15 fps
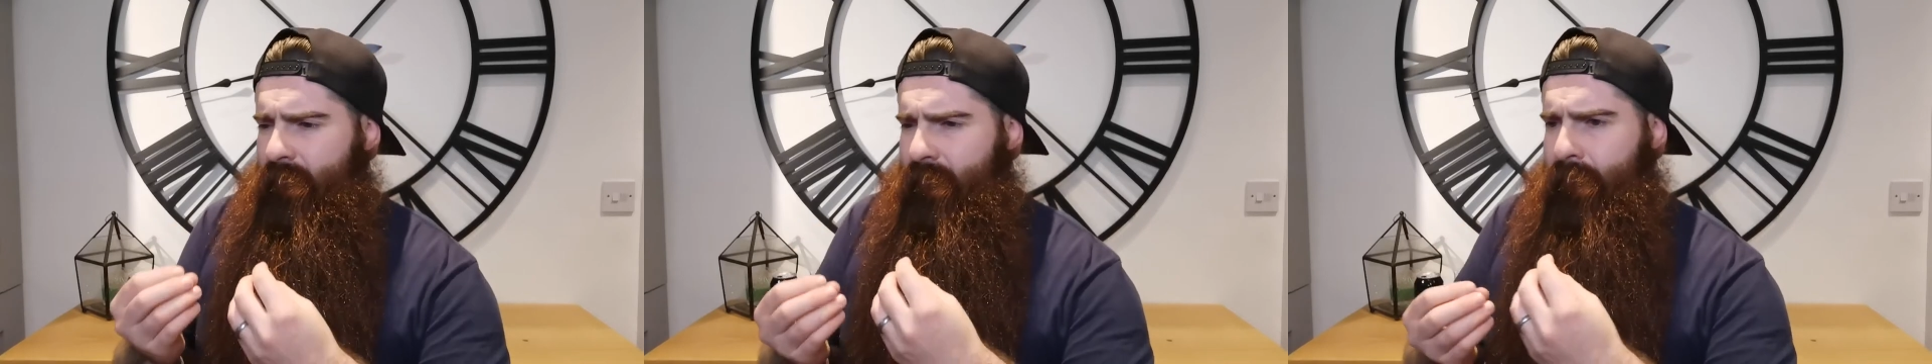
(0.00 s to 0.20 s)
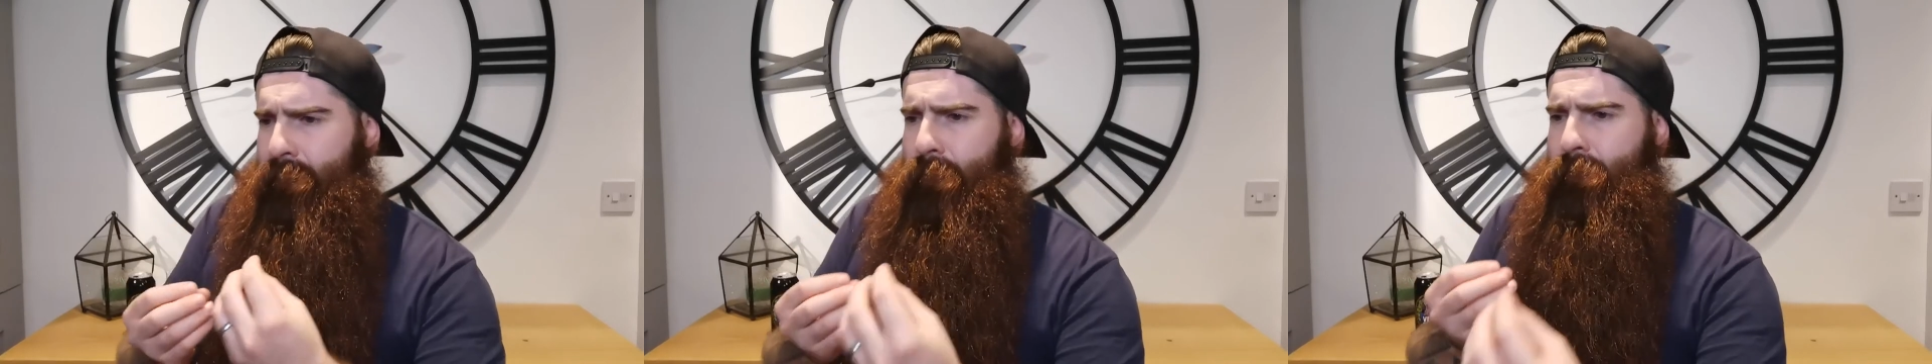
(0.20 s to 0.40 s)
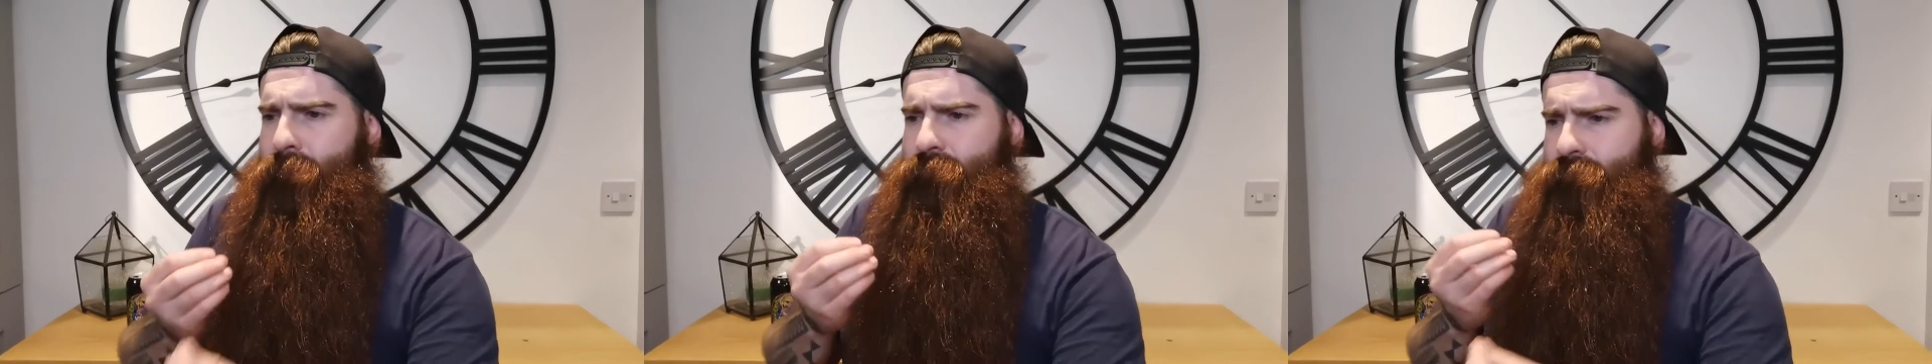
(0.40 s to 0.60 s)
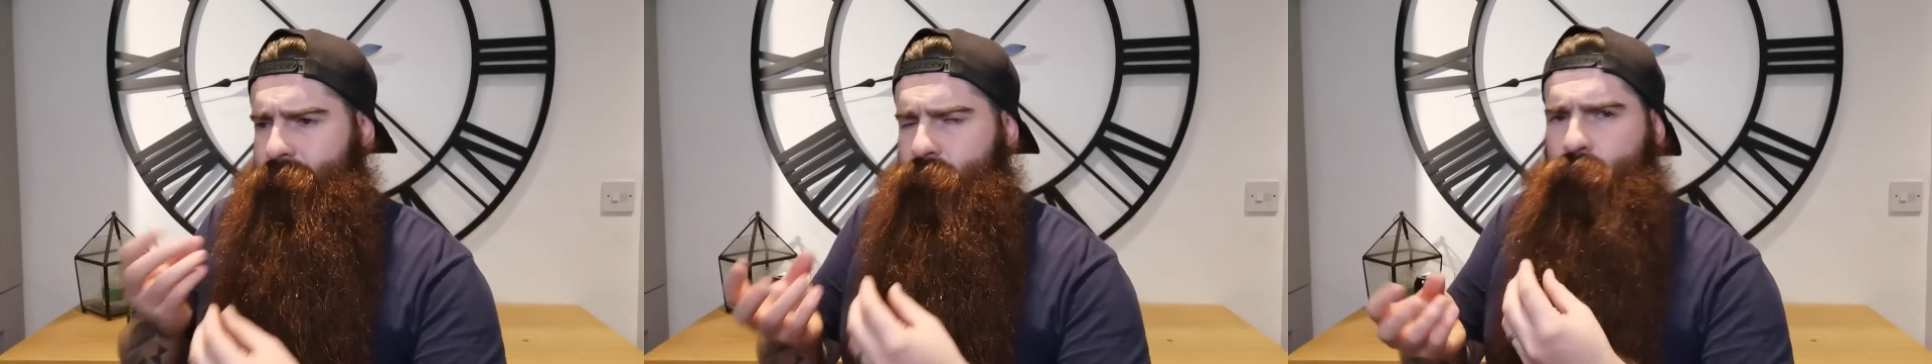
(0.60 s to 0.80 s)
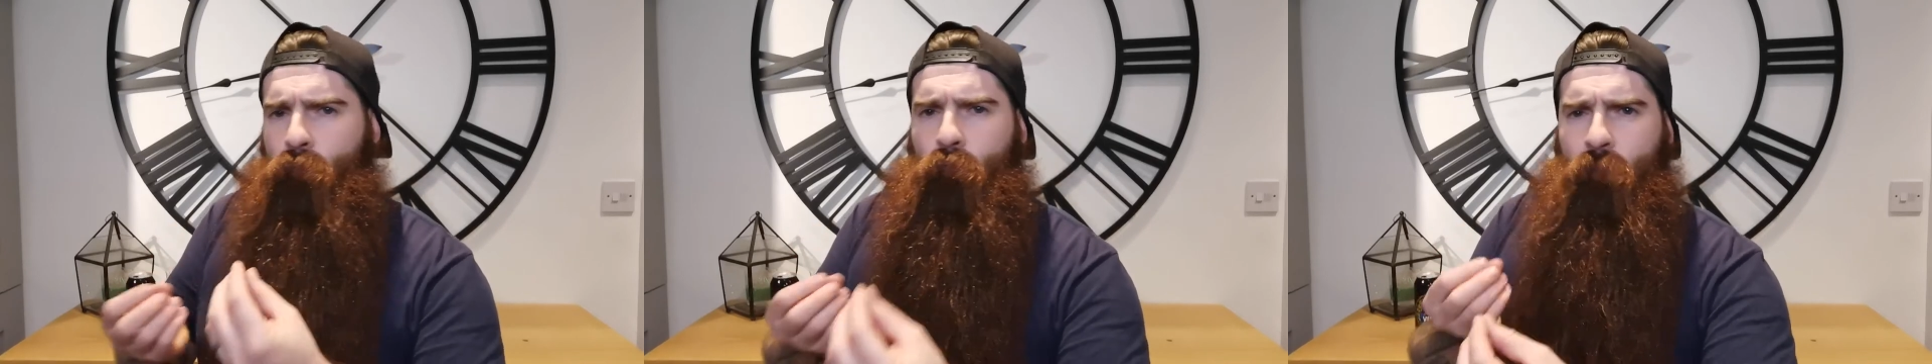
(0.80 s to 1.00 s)
kind of like
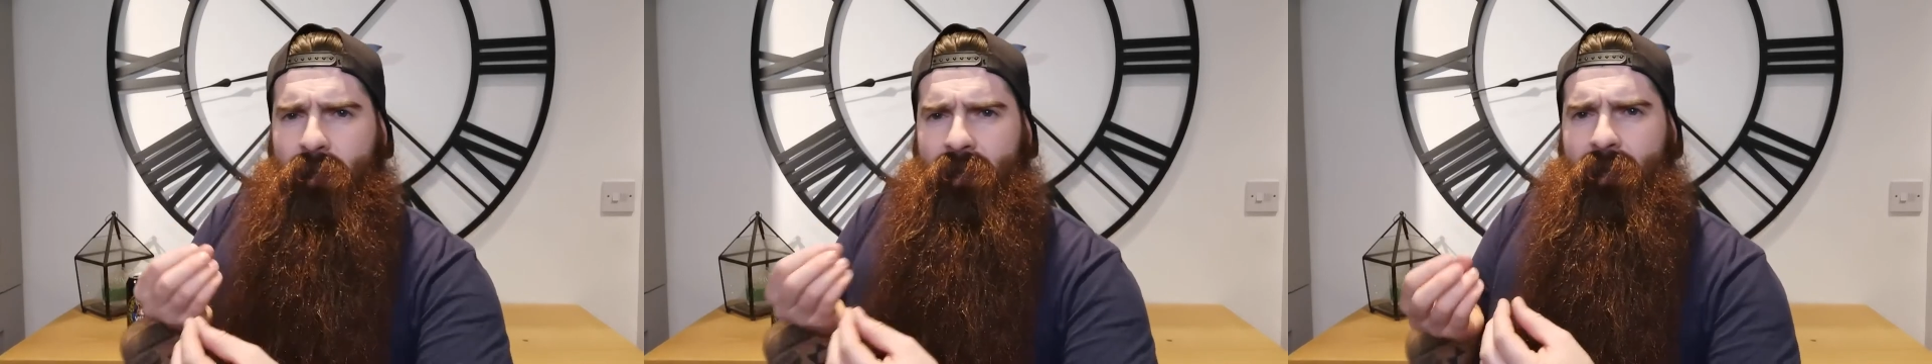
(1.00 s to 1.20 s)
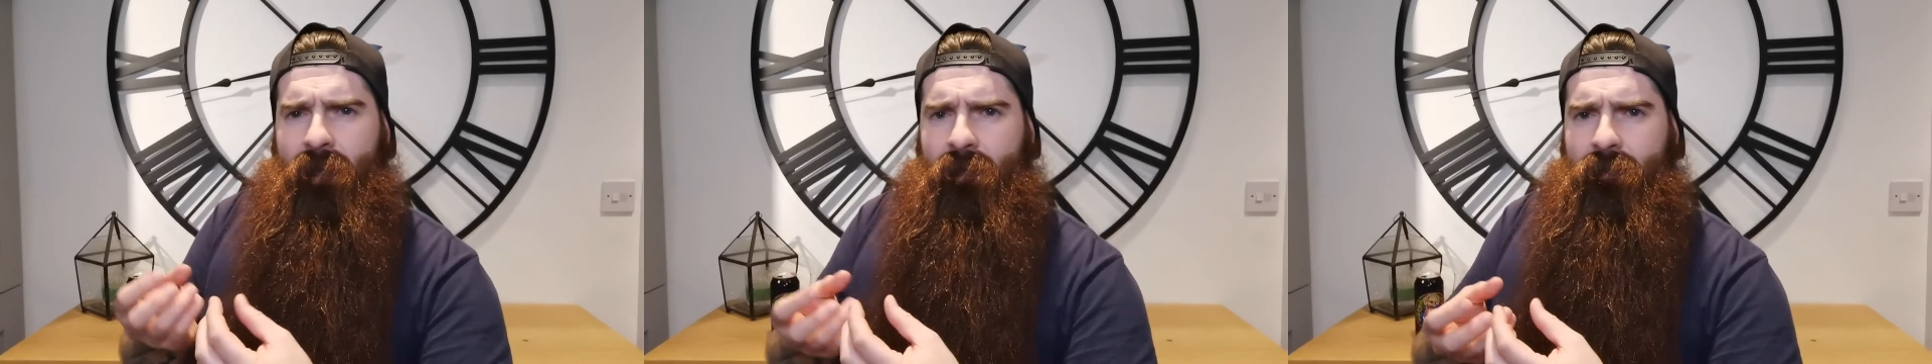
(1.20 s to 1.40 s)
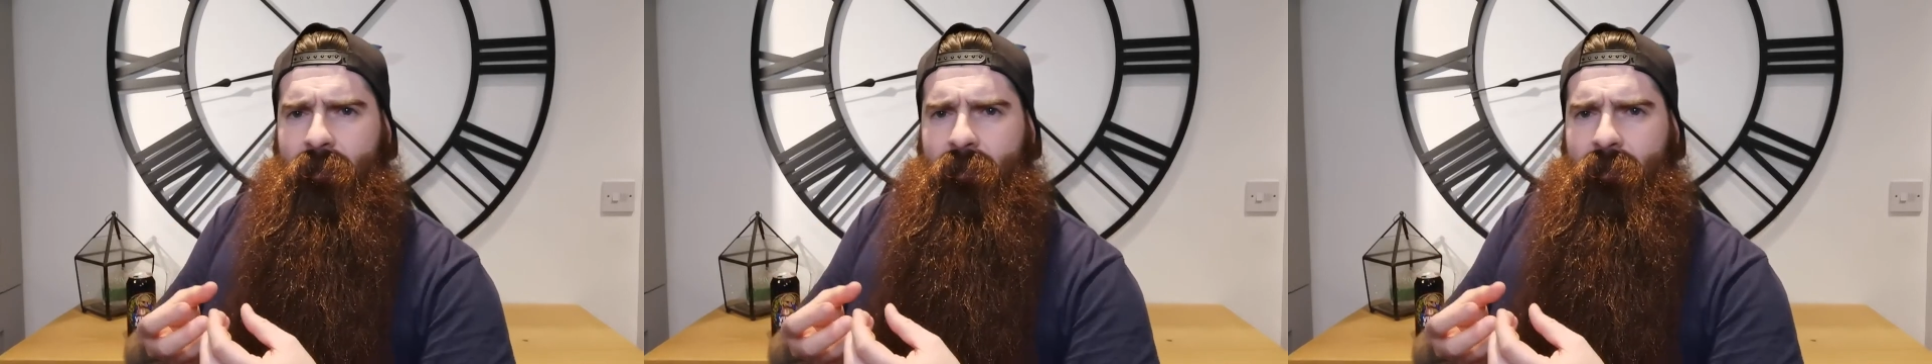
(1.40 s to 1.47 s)
the wheaty,